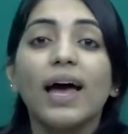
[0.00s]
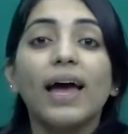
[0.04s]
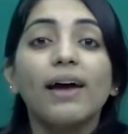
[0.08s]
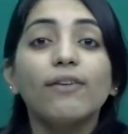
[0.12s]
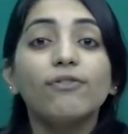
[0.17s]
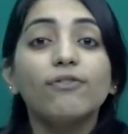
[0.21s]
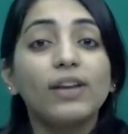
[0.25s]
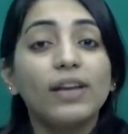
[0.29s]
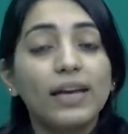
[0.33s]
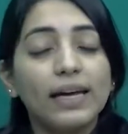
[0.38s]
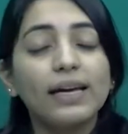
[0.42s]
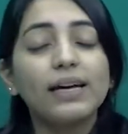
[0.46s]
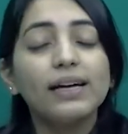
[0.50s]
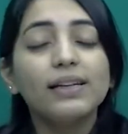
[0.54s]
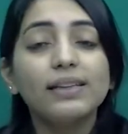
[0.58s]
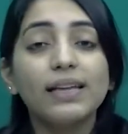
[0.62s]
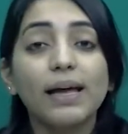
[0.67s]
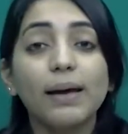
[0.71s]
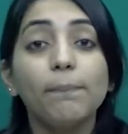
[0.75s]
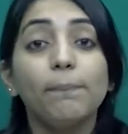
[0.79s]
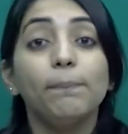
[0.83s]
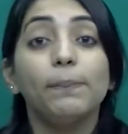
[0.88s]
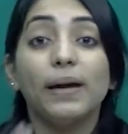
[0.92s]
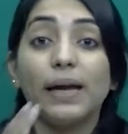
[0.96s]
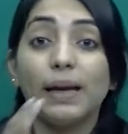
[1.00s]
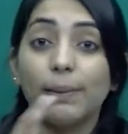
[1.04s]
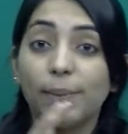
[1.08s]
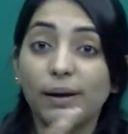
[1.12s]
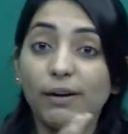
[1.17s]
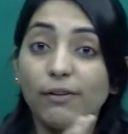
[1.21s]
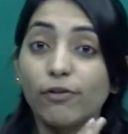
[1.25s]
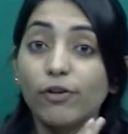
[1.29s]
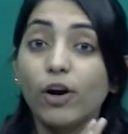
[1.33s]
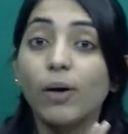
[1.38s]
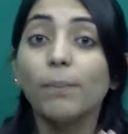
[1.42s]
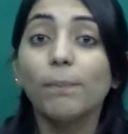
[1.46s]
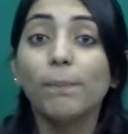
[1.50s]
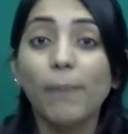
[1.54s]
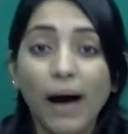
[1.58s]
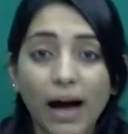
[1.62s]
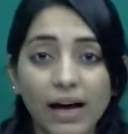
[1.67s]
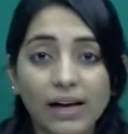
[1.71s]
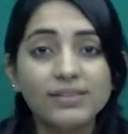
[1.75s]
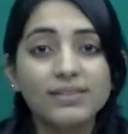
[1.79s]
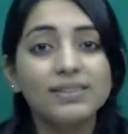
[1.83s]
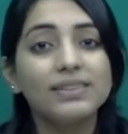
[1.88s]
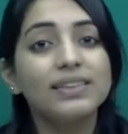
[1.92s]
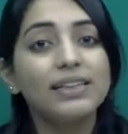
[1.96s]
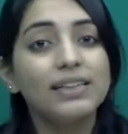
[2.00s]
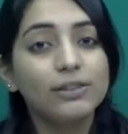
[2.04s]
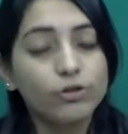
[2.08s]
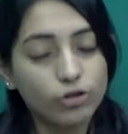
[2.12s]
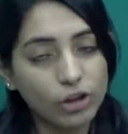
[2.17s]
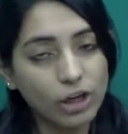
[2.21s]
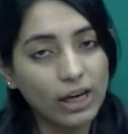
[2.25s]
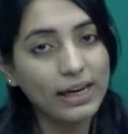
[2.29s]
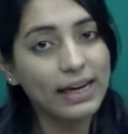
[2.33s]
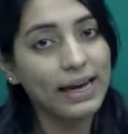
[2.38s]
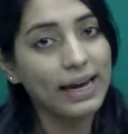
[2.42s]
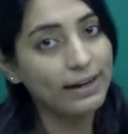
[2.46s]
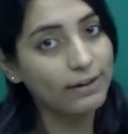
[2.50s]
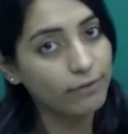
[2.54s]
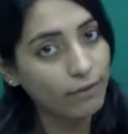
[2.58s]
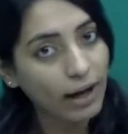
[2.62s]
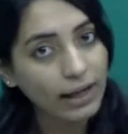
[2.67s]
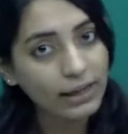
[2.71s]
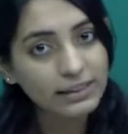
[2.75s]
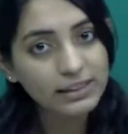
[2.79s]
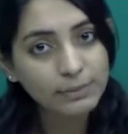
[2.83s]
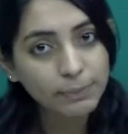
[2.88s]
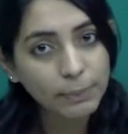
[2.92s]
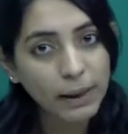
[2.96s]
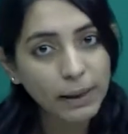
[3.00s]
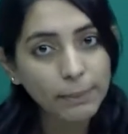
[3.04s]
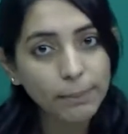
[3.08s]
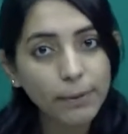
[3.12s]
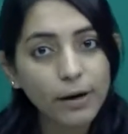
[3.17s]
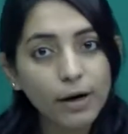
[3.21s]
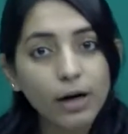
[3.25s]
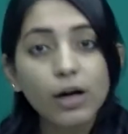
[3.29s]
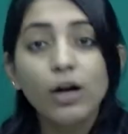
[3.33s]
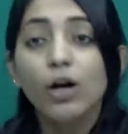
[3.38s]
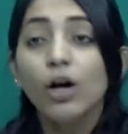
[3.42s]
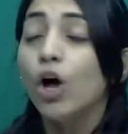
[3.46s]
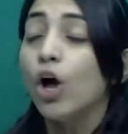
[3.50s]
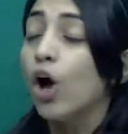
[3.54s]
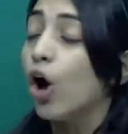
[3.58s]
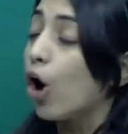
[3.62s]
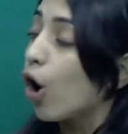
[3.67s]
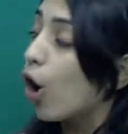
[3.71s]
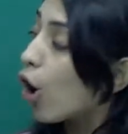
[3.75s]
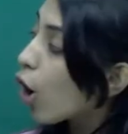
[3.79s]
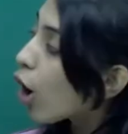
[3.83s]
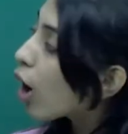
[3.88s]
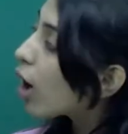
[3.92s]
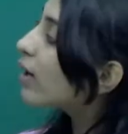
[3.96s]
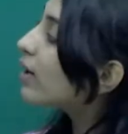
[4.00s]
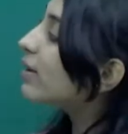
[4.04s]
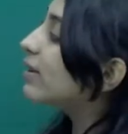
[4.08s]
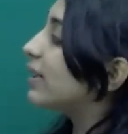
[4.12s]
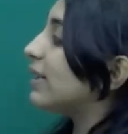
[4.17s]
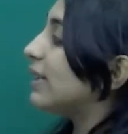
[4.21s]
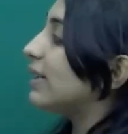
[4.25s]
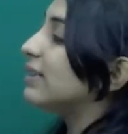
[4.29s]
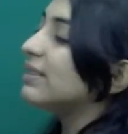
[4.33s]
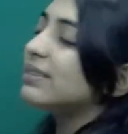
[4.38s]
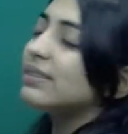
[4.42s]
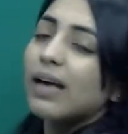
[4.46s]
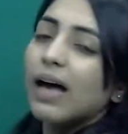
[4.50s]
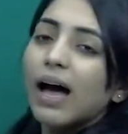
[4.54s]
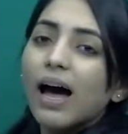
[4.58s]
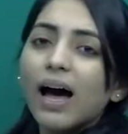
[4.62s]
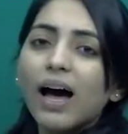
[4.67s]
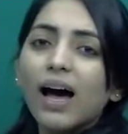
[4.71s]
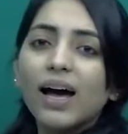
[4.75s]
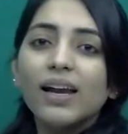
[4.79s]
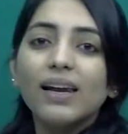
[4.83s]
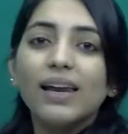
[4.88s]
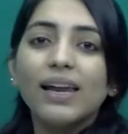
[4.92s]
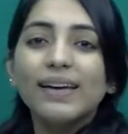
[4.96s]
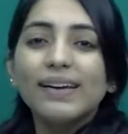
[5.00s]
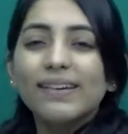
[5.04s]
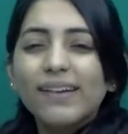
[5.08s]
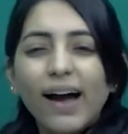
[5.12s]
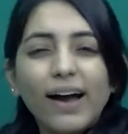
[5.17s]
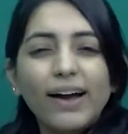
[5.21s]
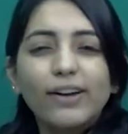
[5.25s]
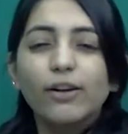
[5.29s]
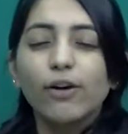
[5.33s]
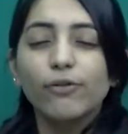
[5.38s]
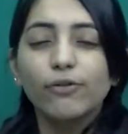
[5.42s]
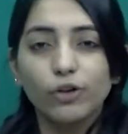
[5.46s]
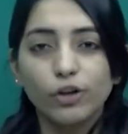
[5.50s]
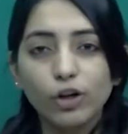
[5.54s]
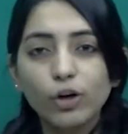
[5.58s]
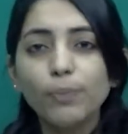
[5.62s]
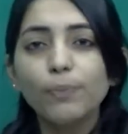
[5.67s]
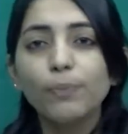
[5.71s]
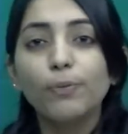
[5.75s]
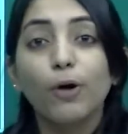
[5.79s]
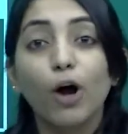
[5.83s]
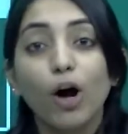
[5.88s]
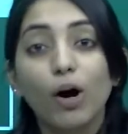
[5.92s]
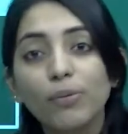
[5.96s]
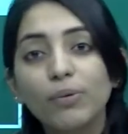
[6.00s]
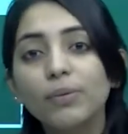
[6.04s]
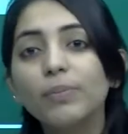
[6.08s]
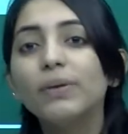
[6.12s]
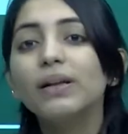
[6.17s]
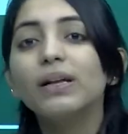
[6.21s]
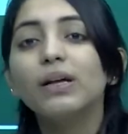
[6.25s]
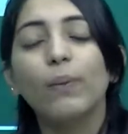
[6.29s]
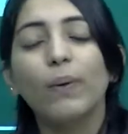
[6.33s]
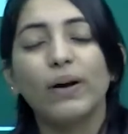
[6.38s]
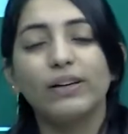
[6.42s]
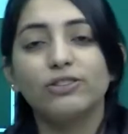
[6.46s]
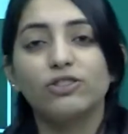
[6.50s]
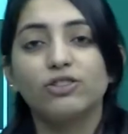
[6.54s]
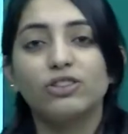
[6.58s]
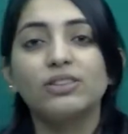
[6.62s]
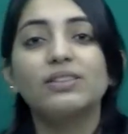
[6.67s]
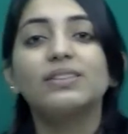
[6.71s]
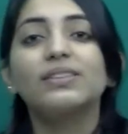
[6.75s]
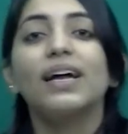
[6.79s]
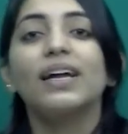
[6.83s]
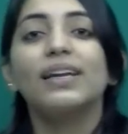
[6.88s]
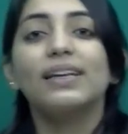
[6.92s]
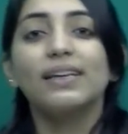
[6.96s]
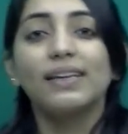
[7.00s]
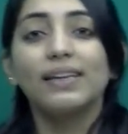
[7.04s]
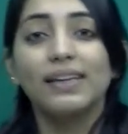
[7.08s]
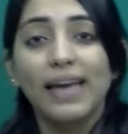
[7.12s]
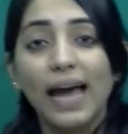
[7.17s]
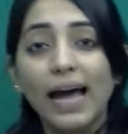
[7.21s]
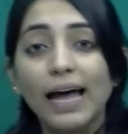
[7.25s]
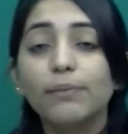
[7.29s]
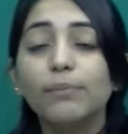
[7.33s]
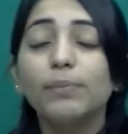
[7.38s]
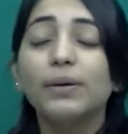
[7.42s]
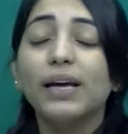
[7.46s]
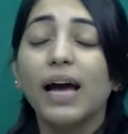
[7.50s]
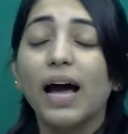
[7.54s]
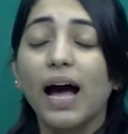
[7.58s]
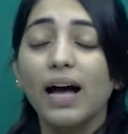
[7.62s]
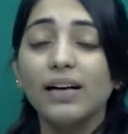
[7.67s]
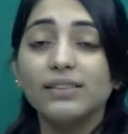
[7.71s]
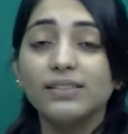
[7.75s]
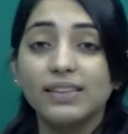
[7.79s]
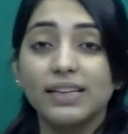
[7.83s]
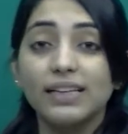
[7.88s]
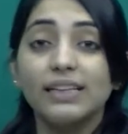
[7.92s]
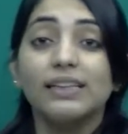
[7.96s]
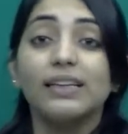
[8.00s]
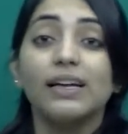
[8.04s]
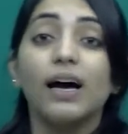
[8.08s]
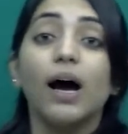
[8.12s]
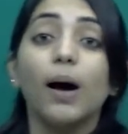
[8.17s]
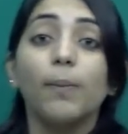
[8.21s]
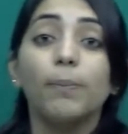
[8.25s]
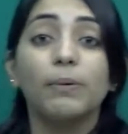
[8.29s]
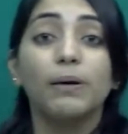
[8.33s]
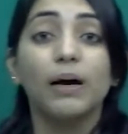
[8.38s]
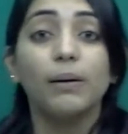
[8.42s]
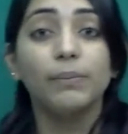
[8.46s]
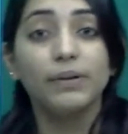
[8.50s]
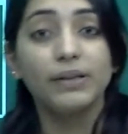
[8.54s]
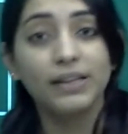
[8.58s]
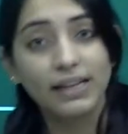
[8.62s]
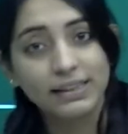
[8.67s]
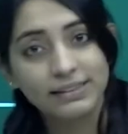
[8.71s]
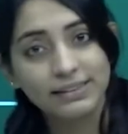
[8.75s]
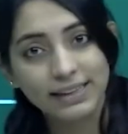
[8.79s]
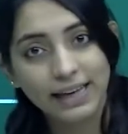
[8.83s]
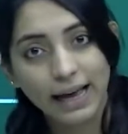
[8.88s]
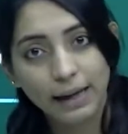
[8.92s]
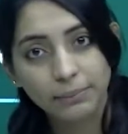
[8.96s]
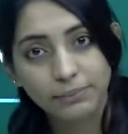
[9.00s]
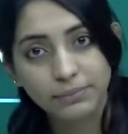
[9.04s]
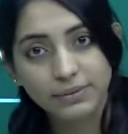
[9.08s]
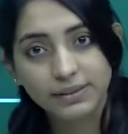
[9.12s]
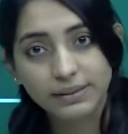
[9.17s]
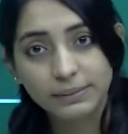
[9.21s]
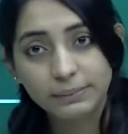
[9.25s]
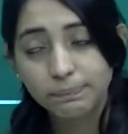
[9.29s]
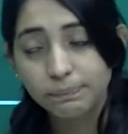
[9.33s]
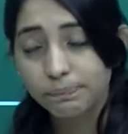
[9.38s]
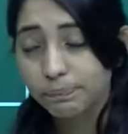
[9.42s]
I have taken them maybe from past year J E E advanced paper, or these are like kind of, you know, probable questions that can be asked in the upcoming exams.